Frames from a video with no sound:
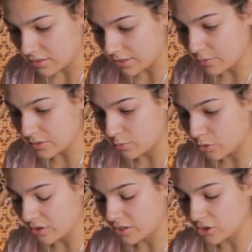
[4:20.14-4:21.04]
There was
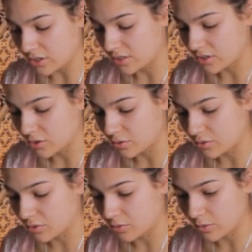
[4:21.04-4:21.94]
more than just
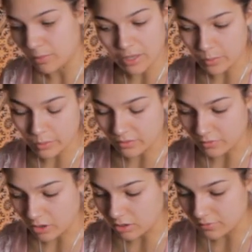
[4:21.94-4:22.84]
three people
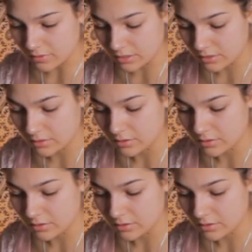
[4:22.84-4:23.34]
involved.